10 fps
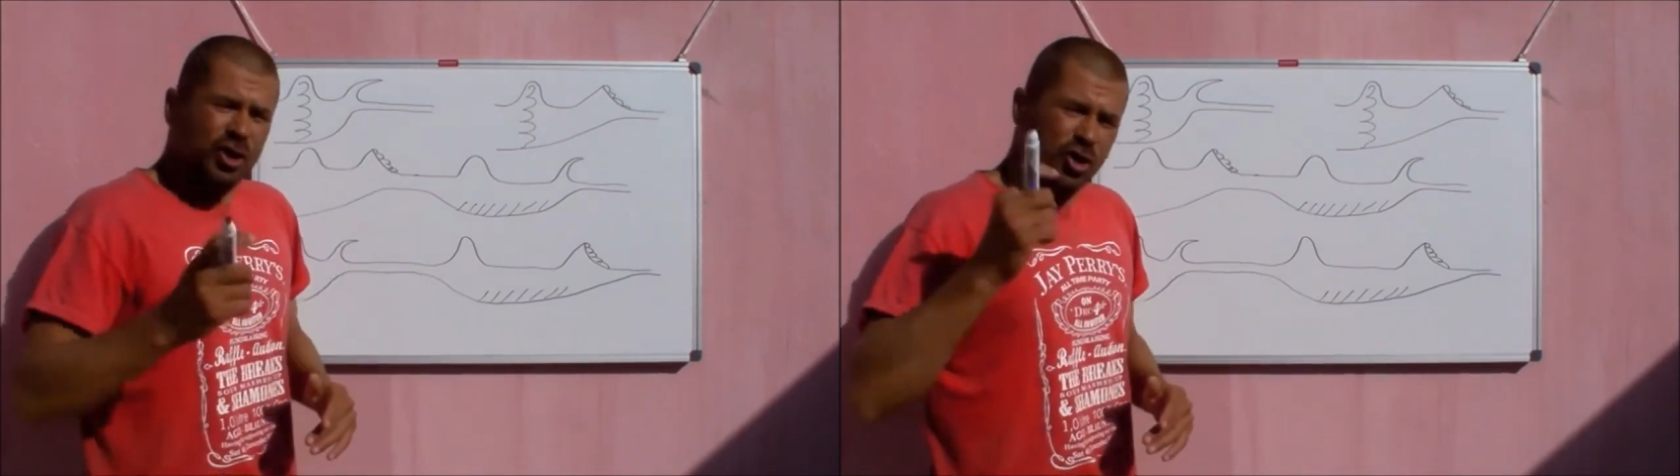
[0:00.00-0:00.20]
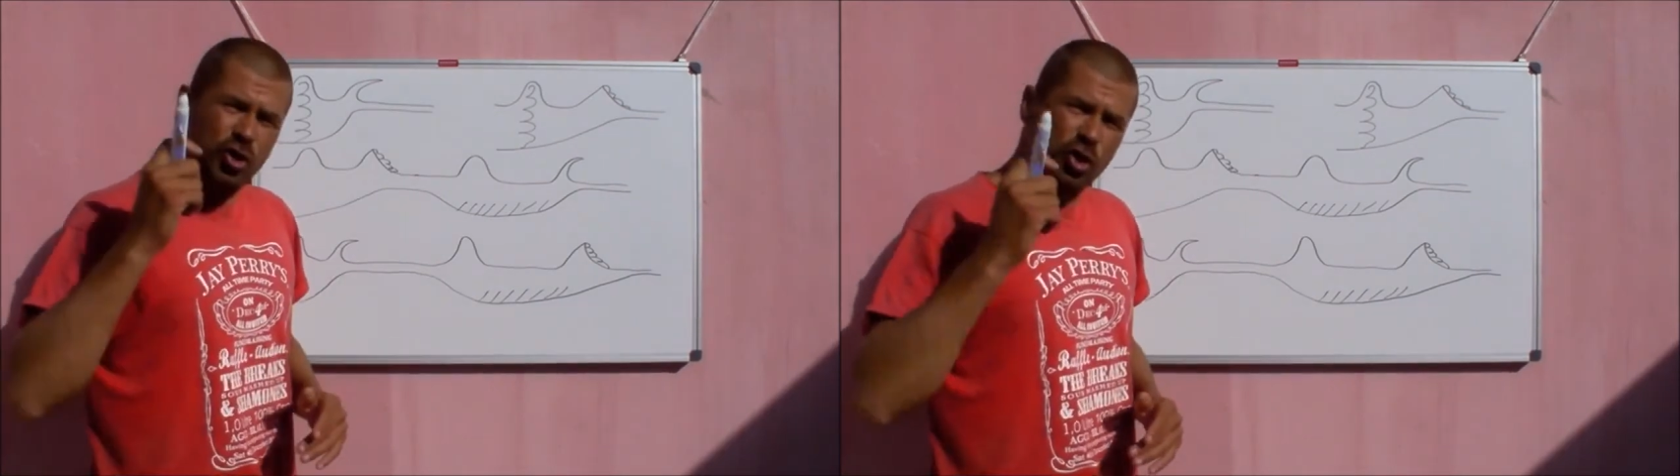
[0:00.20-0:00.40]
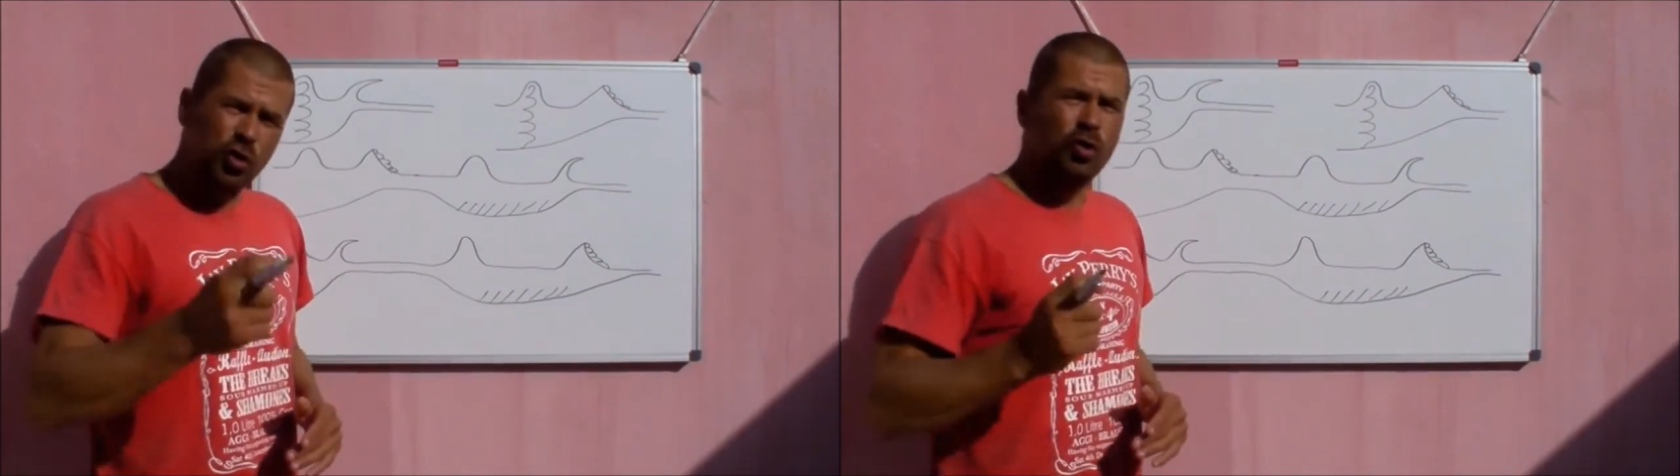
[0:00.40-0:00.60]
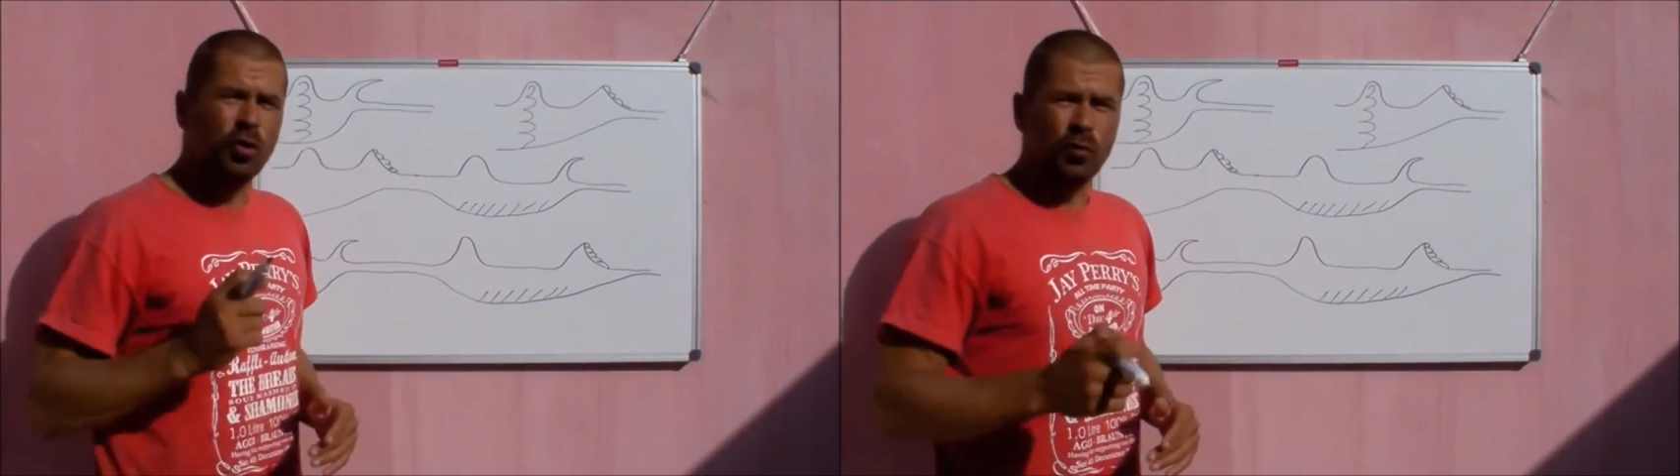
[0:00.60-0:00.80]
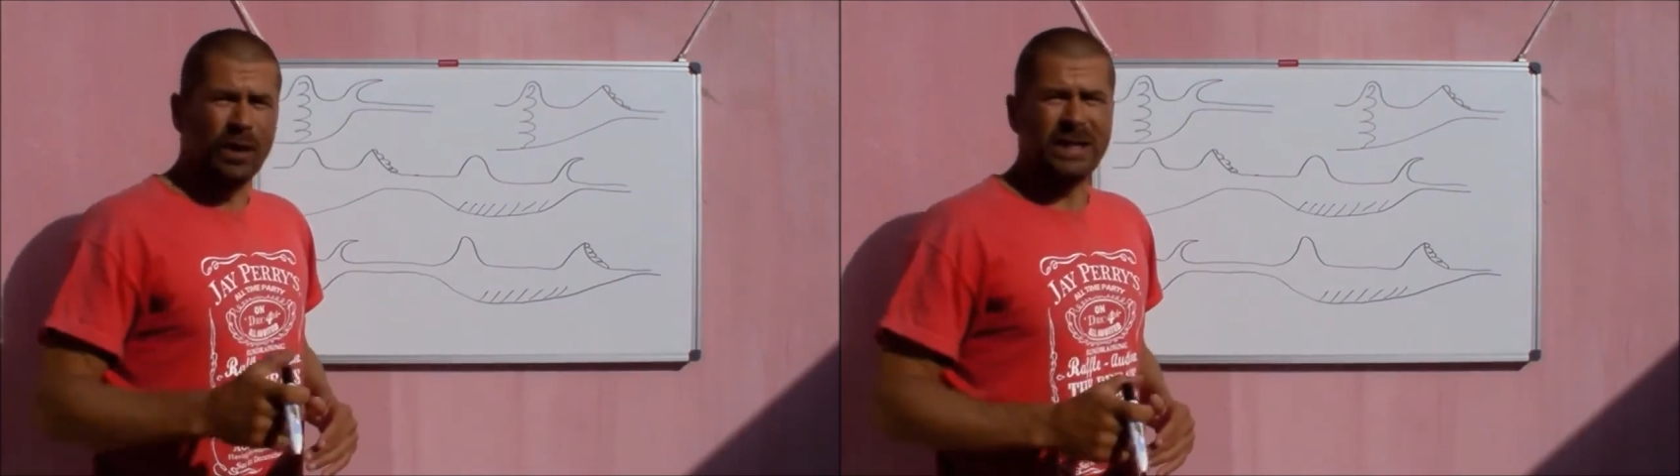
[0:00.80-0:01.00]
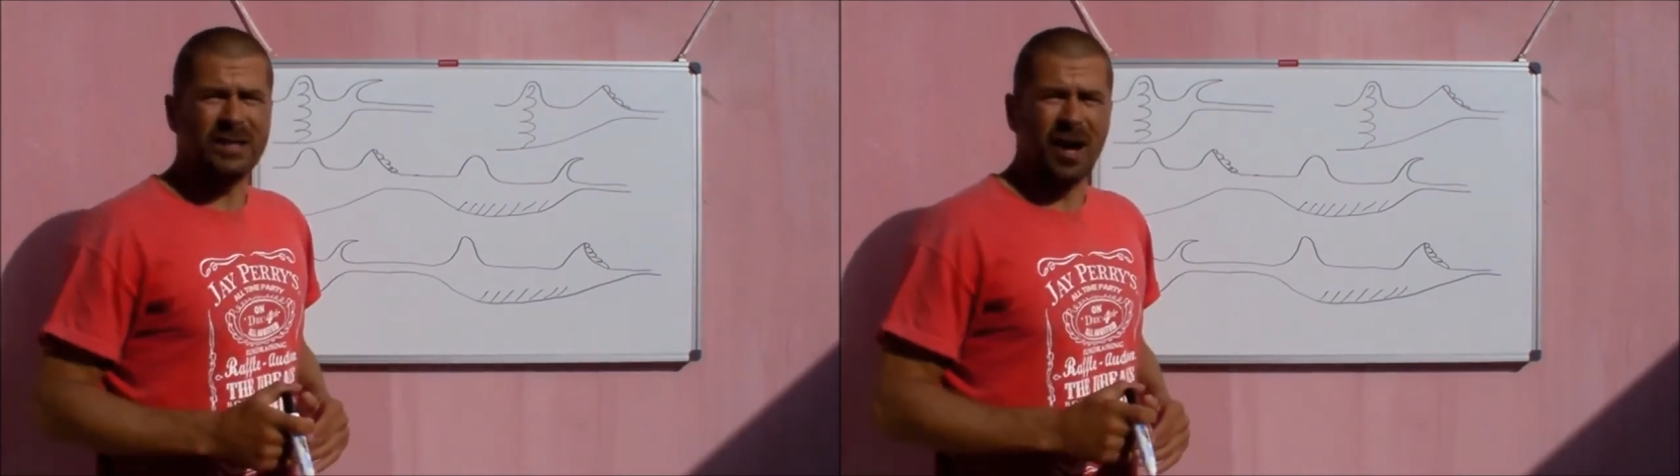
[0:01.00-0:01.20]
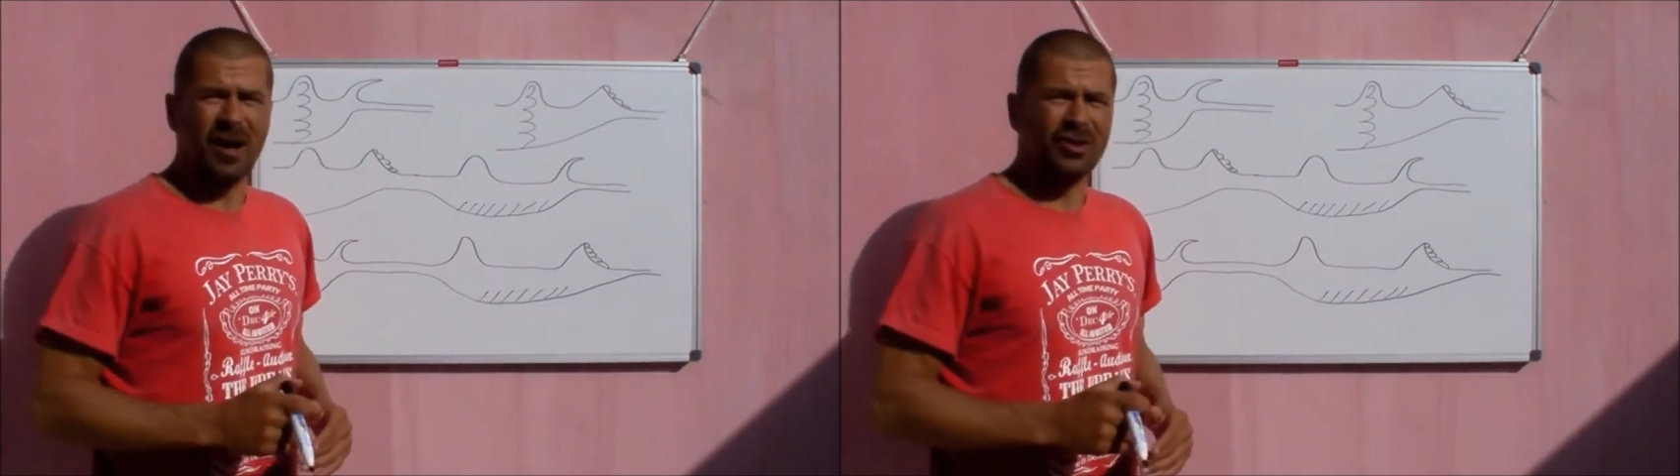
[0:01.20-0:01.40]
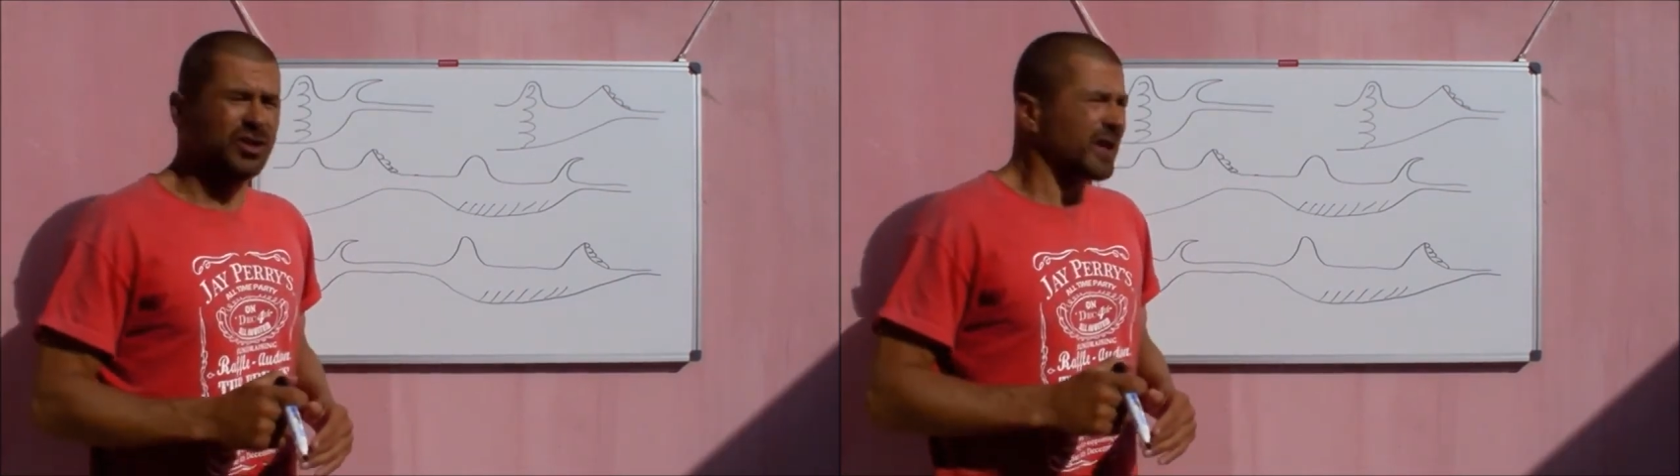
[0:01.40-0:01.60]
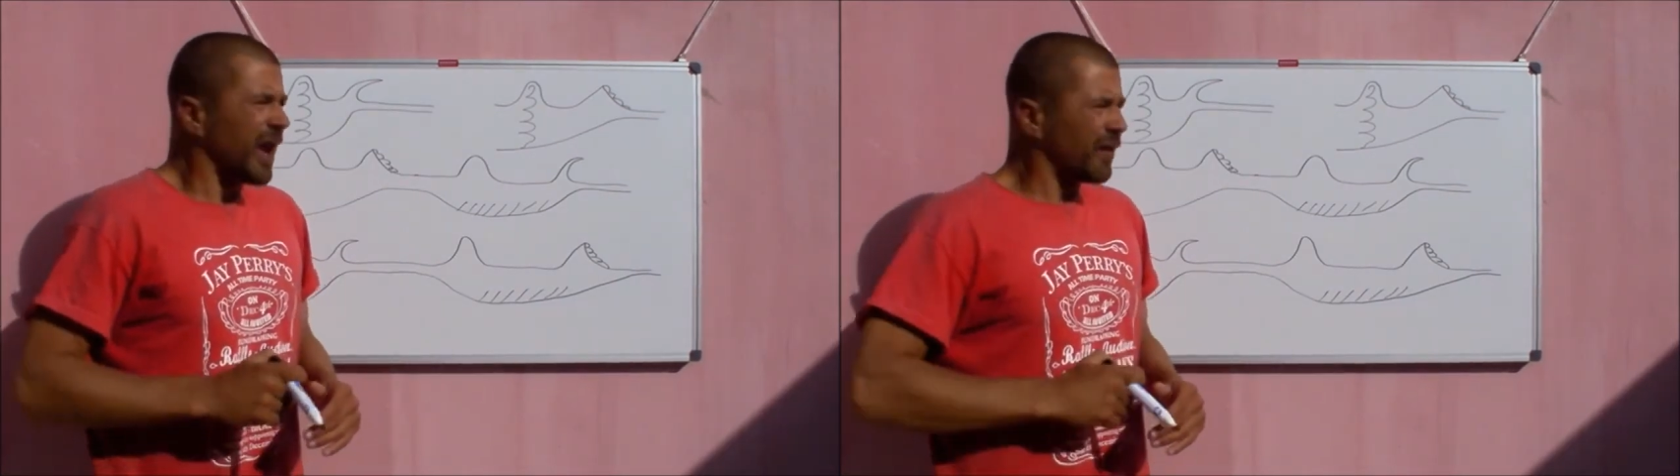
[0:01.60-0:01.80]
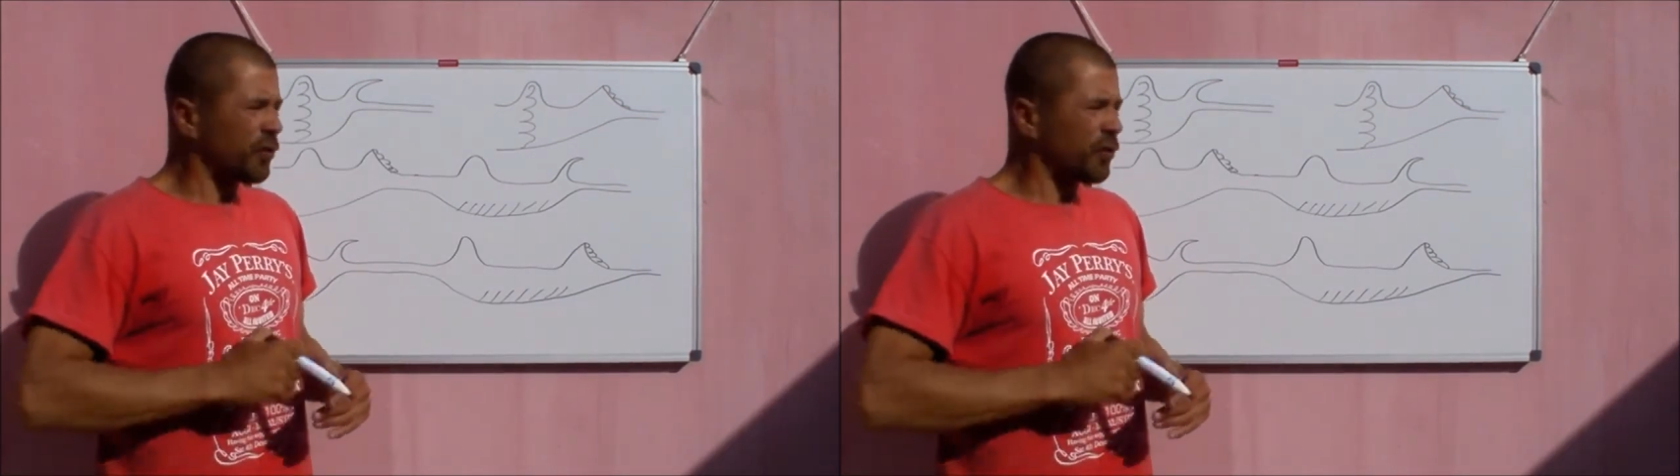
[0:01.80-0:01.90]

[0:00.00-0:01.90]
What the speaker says: So do your research.